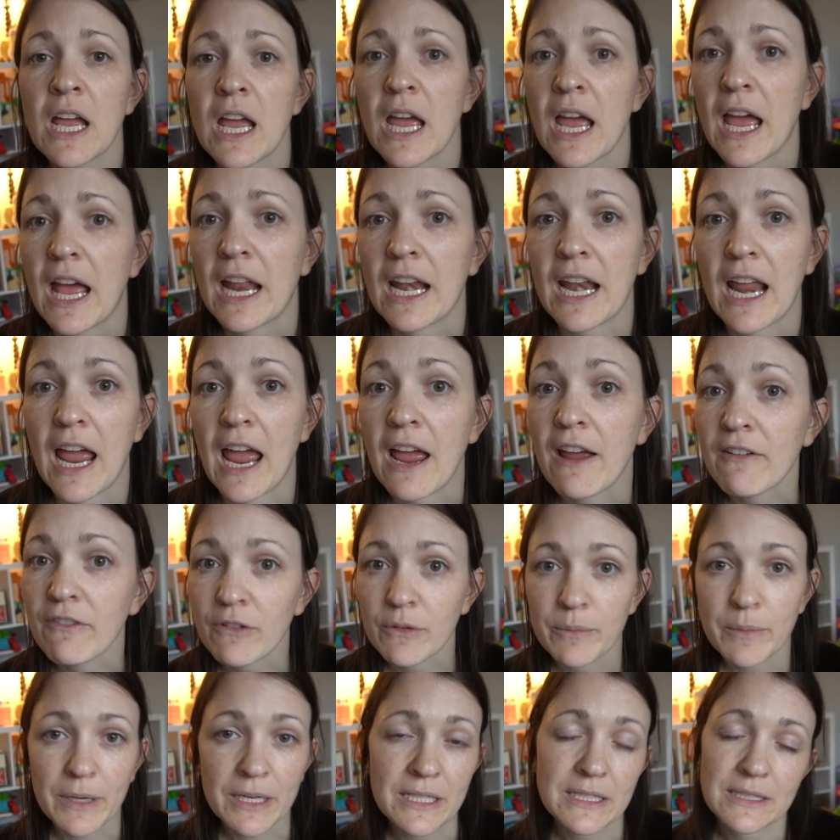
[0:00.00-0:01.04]
And
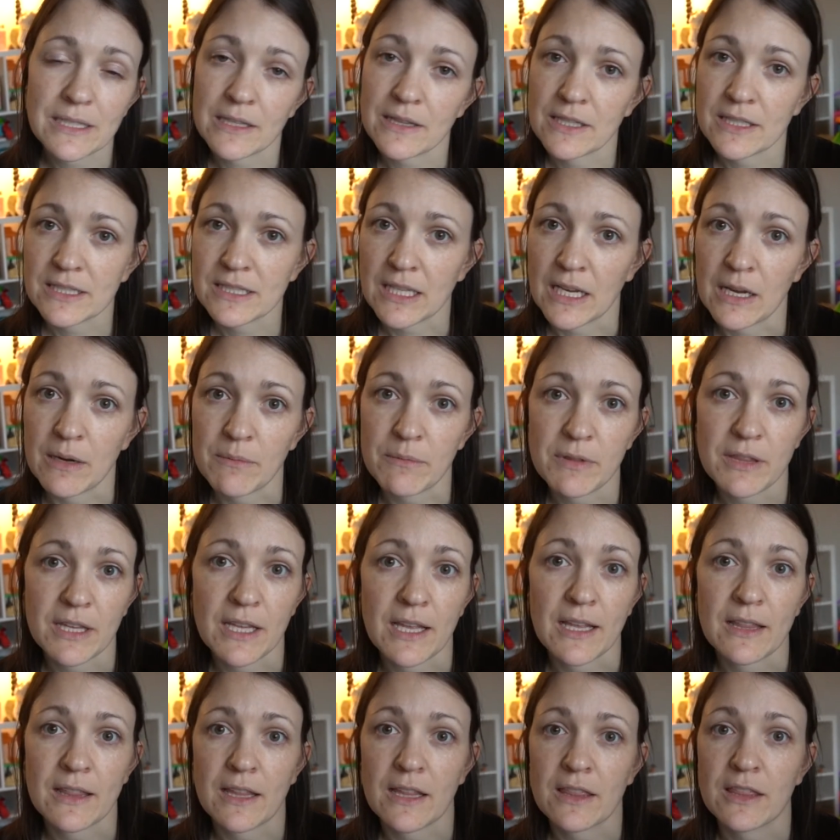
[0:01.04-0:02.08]
everybody said the same
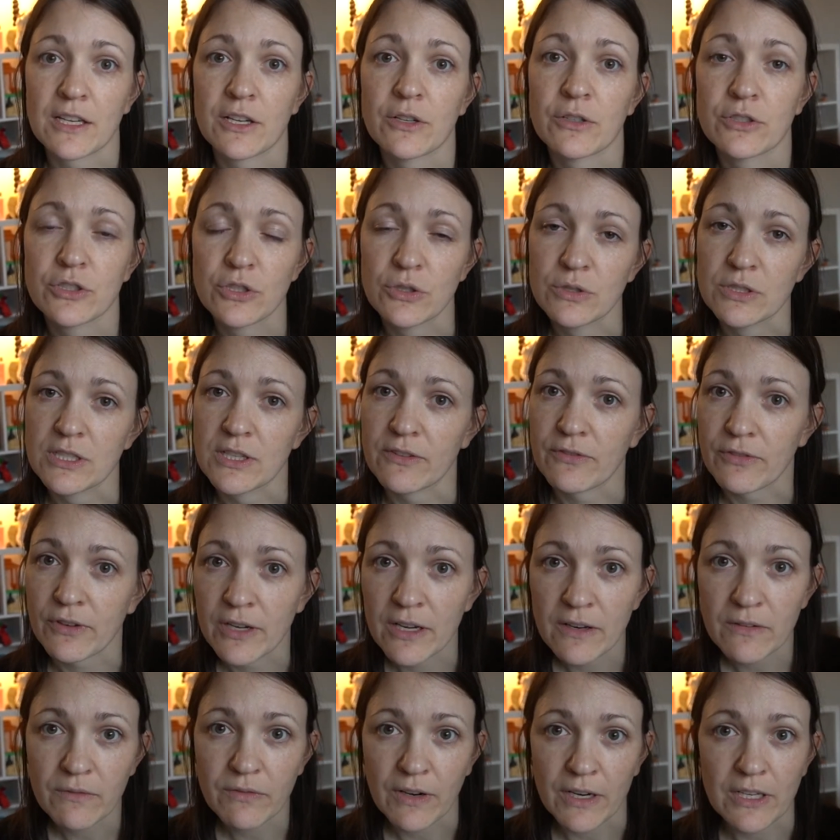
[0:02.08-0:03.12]
thing, that there are two
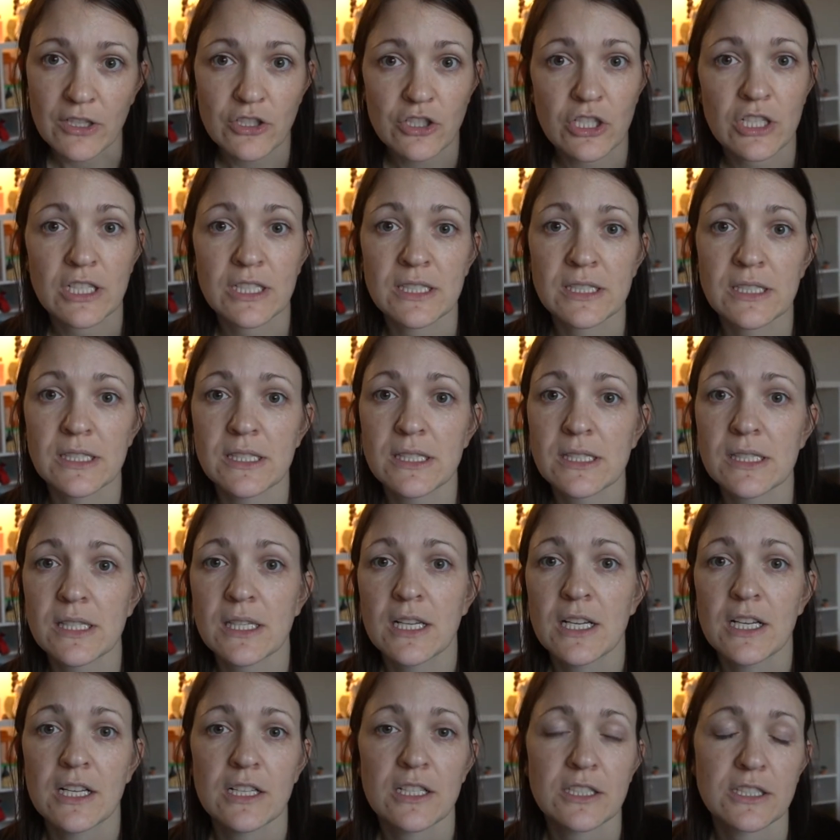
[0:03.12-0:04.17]
different infections.
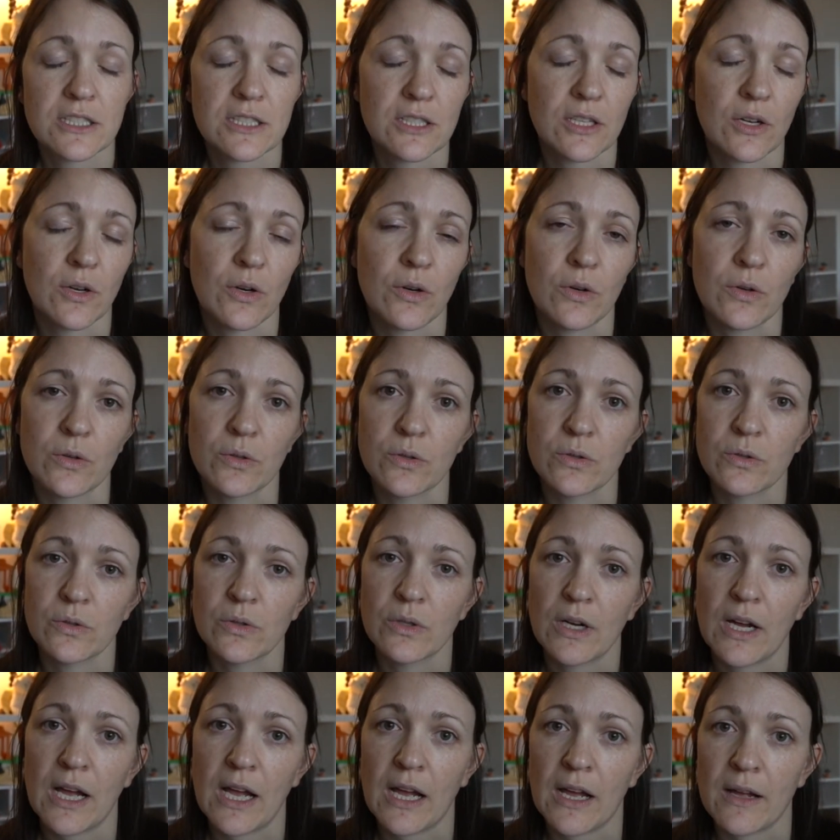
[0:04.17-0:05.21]

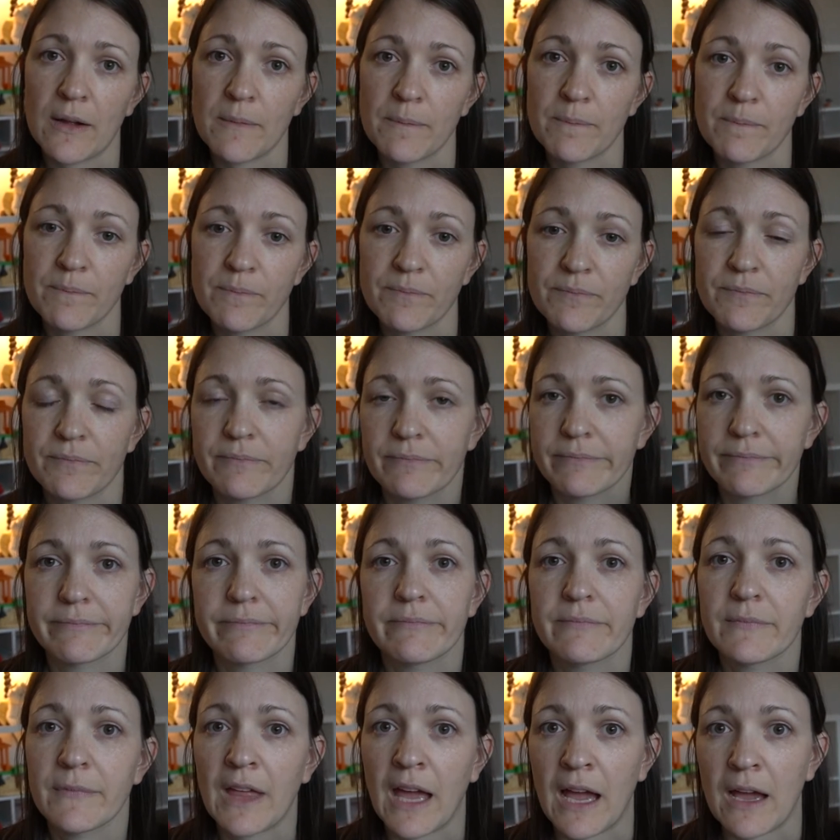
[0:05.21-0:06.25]
So
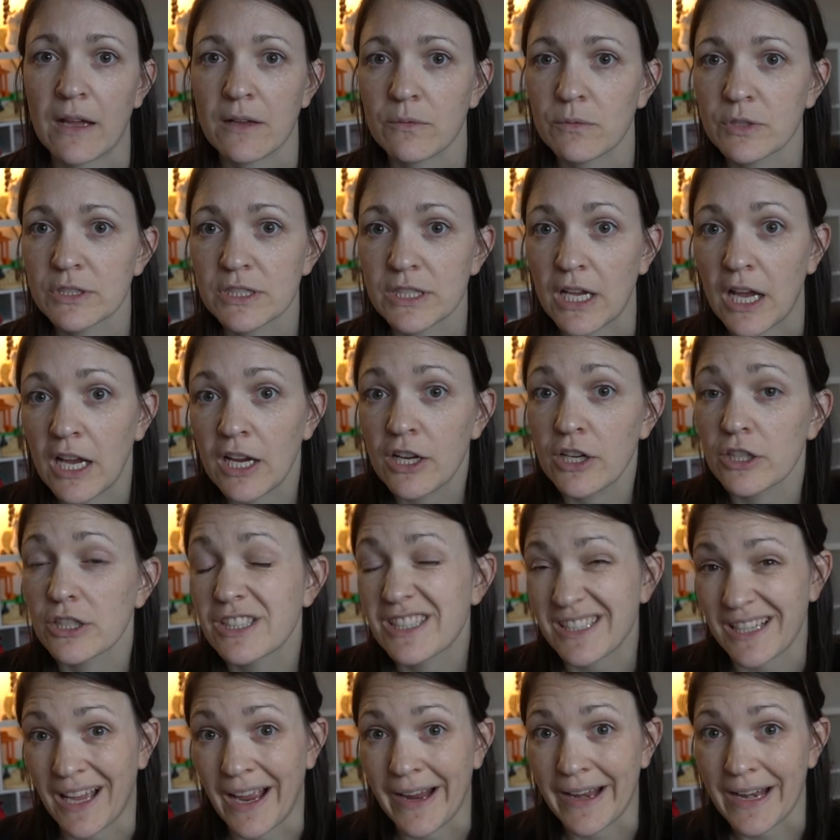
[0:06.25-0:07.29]
that was a
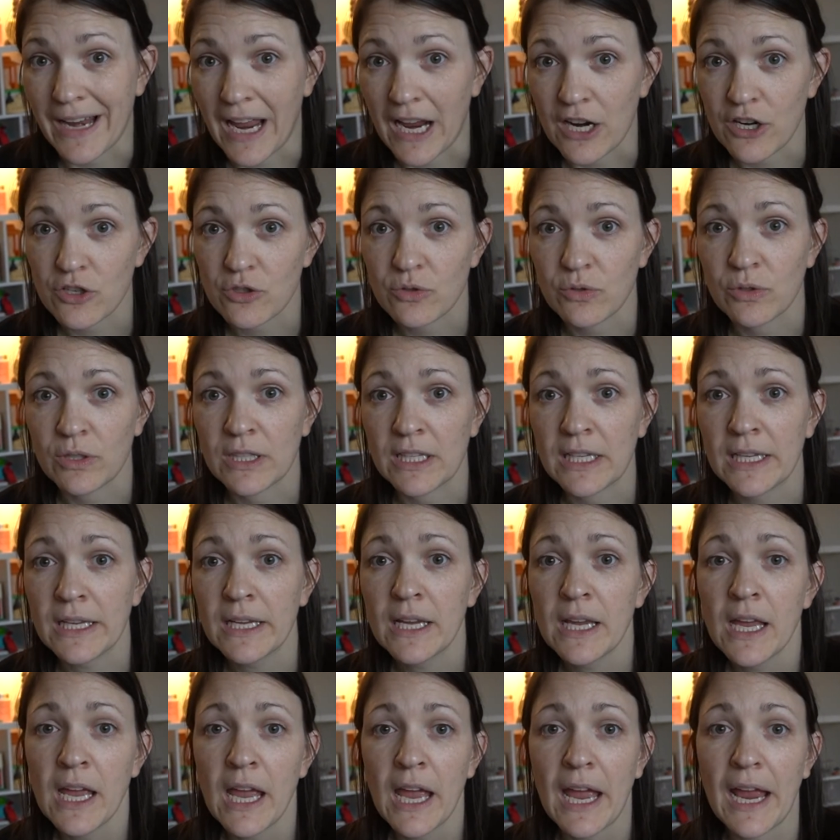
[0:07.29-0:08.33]
good sign,
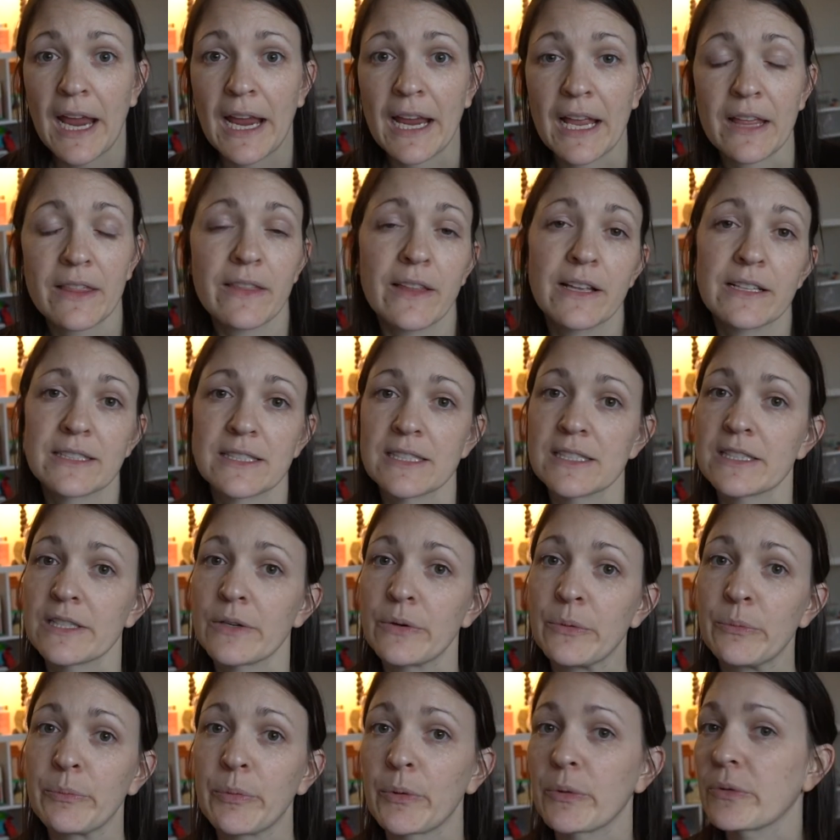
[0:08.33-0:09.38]
actually. And that since
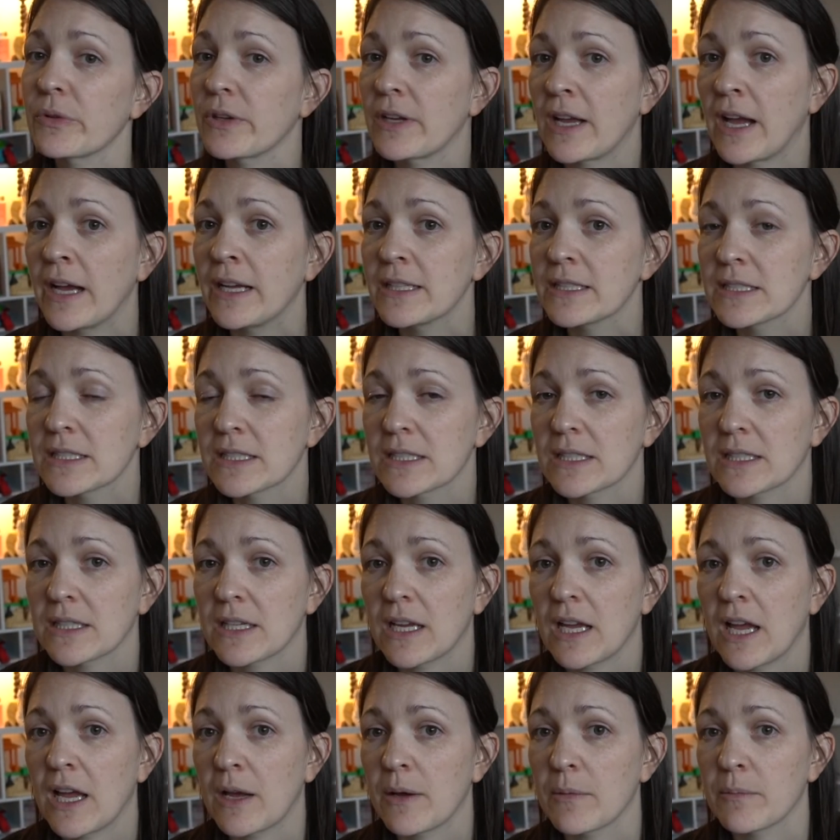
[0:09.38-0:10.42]
they were both gut
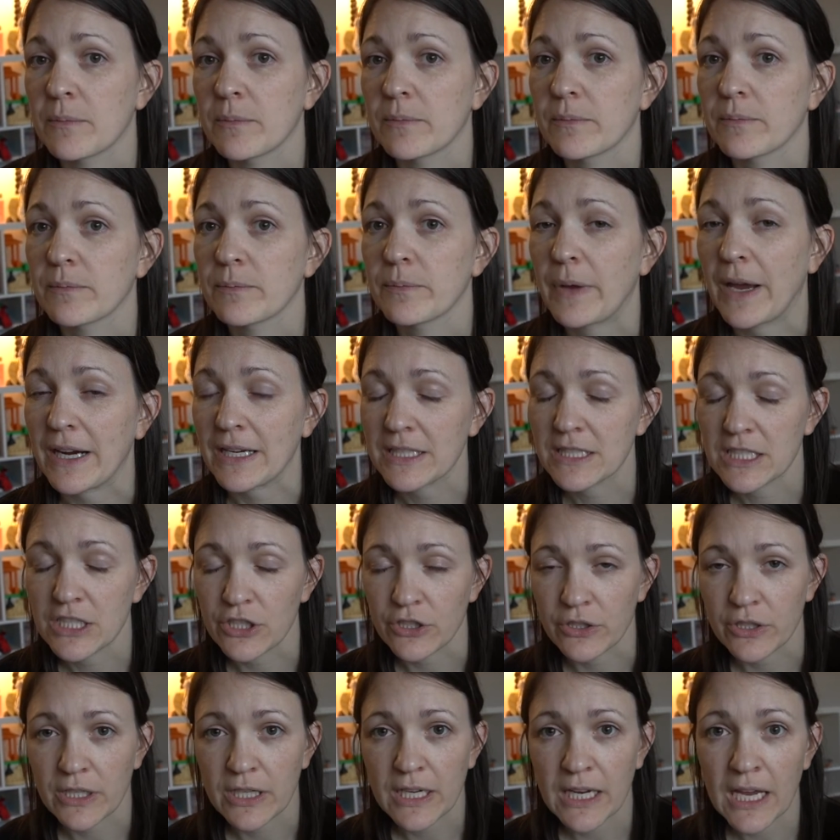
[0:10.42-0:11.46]

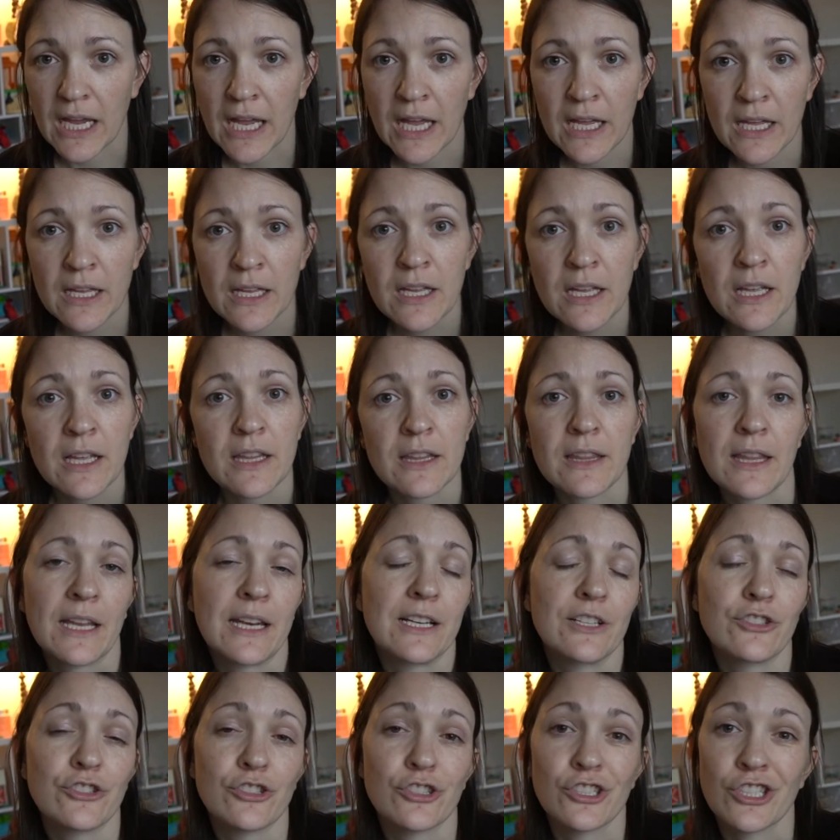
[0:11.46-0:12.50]
bacteria, that
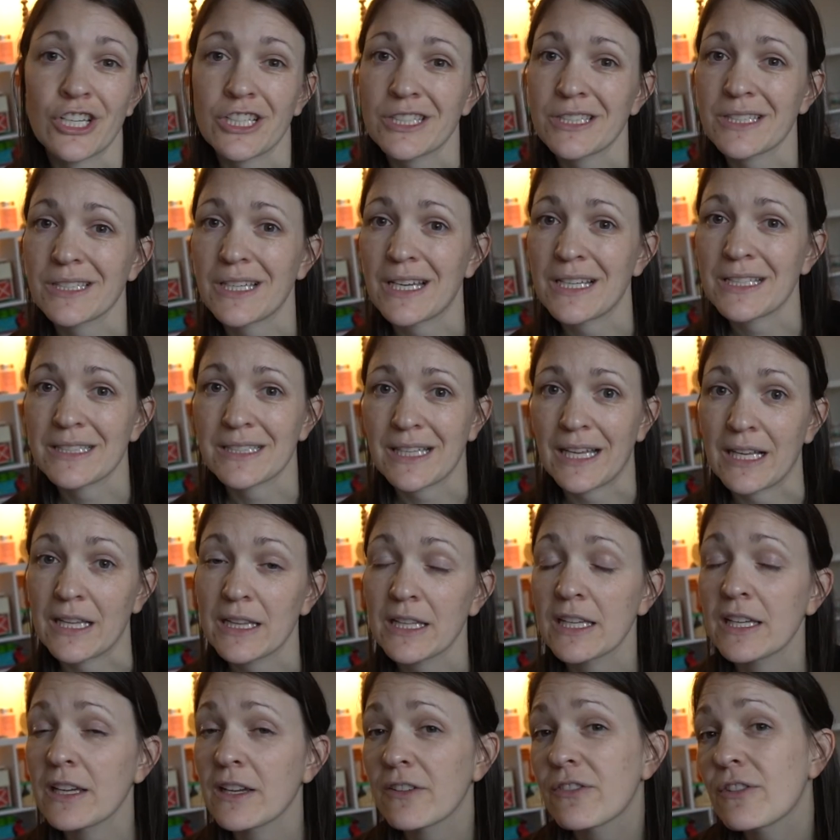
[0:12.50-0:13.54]
it's just as
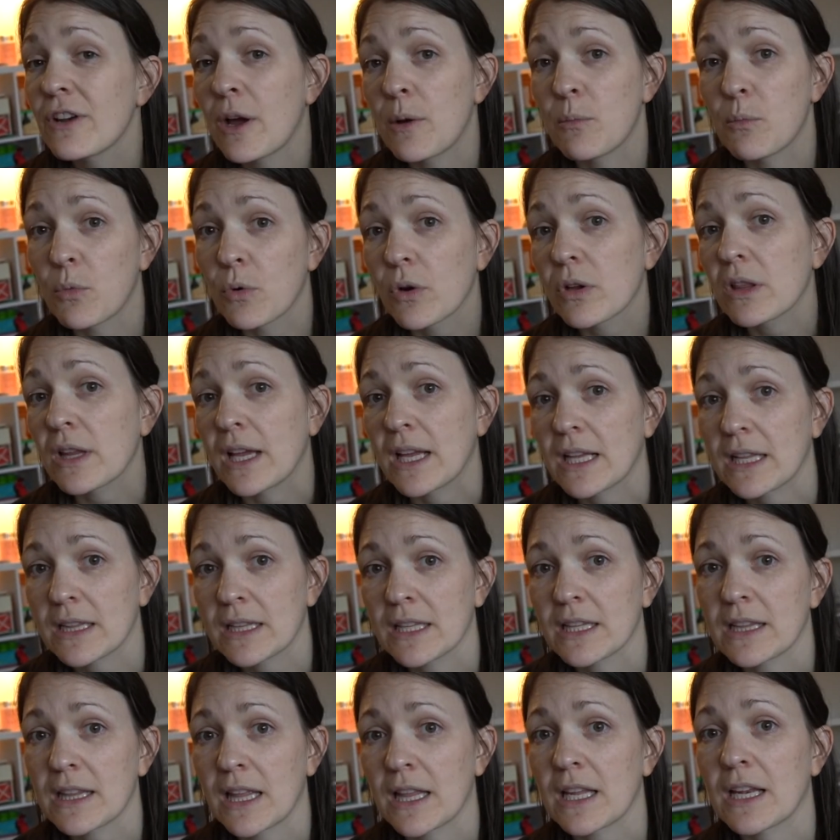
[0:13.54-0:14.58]
likely, if not more
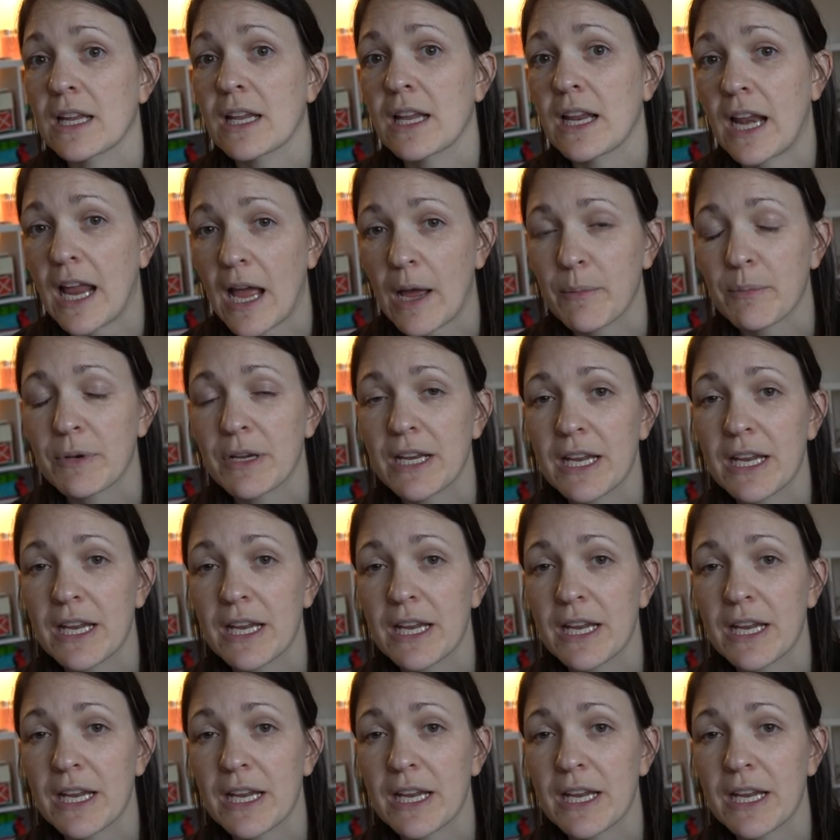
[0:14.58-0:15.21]
likely, that it happened